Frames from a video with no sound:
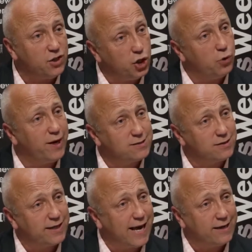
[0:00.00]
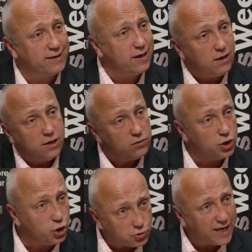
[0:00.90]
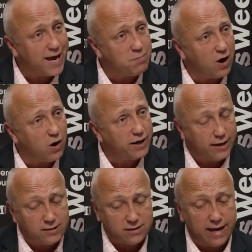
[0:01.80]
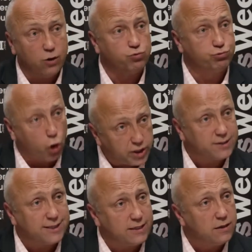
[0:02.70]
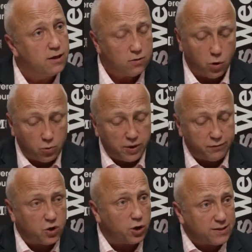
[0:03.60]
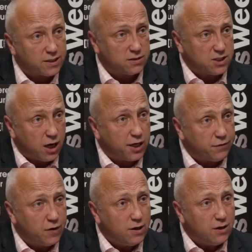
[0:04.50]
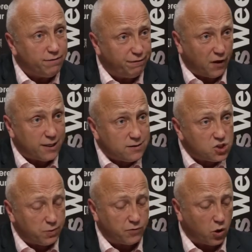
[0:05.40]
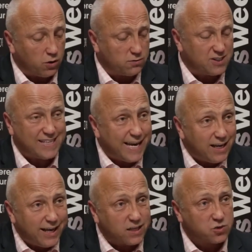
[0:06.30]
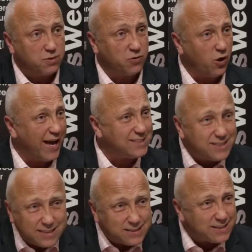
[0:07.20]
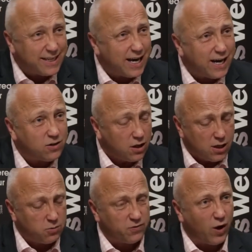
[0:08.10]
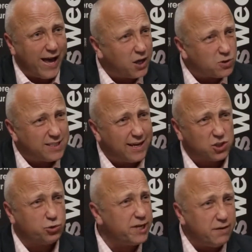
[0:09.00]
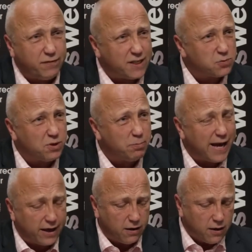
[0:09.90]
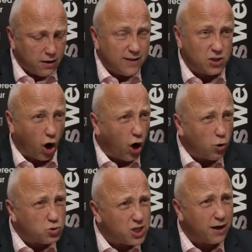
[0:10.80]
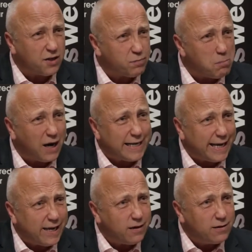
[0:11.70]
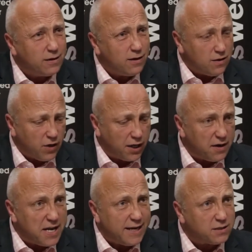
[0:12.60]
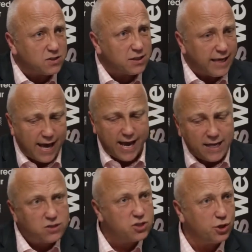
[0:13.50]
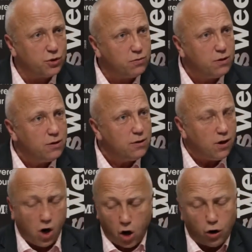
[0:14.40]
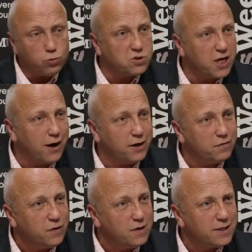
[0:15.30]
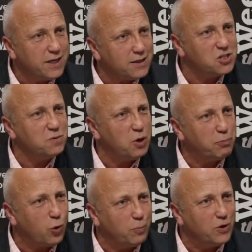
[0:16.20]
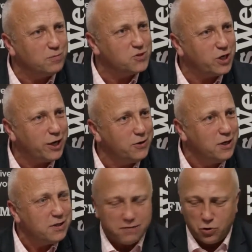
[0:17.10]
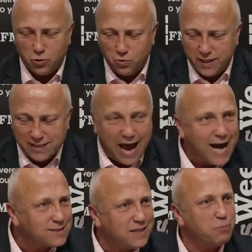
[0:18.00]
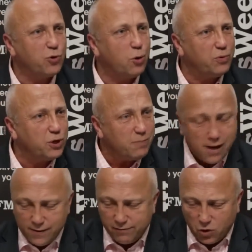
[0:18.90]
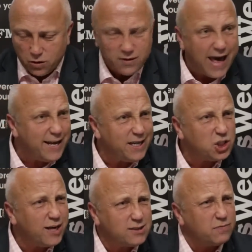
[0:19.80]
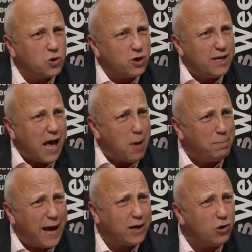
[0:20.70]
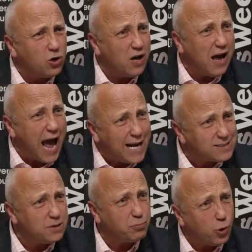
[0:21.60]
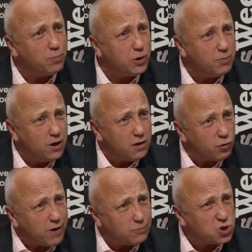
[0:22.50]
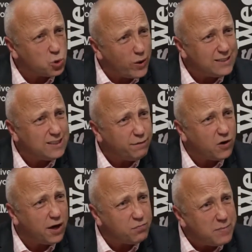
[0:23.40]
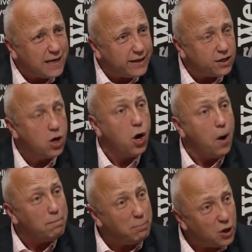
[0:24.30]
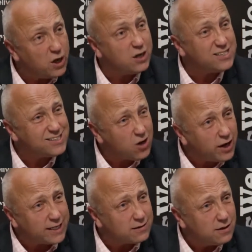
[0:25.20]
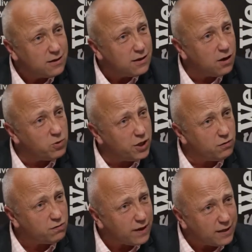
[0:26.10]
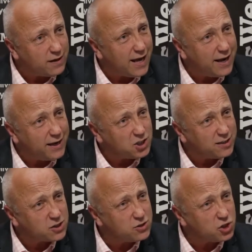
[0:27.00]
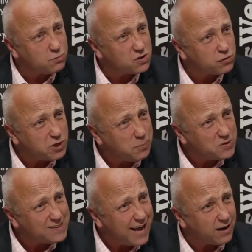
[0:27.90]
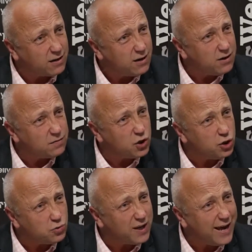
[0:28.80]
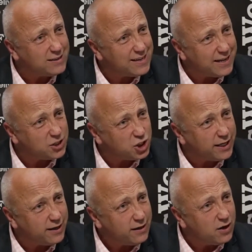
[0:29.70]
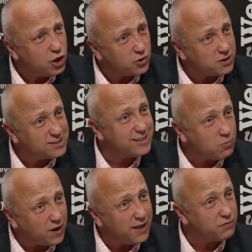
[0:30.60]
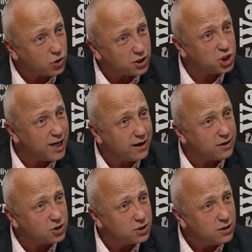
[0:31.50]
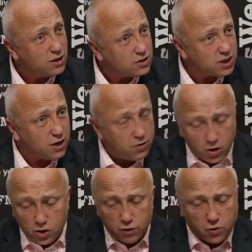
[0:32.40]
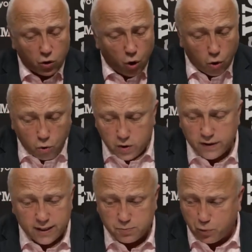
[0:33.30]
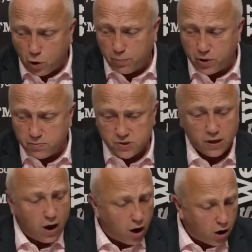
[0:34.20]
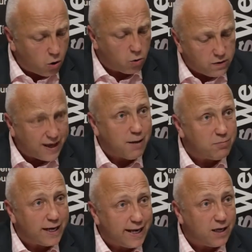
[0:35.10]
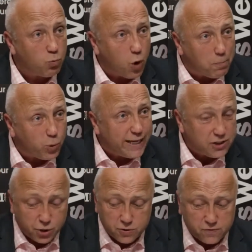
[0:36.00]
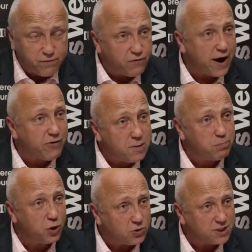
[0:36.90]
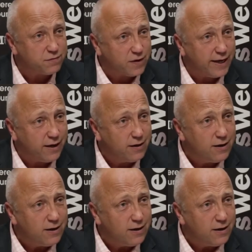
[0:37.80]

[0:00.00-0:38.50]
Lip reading: in the US and Canada, the UK market has now rocketed. What we've got is a ton of funds. We've got Salix, we've got SDCL, we've got Equitex, Green Investment Bank. There's a whole ton of money that needs to get into a whole ton of customer problems. So they've got all this asset problem, they've got NHS have got a backlog asset problem of around 25 million per site. And when you think the NHS consumes 3% of the UK's energy, you can see why they've got a challenge. So you've got all of these problems, all of that money, and what Bouygues do is very beautifully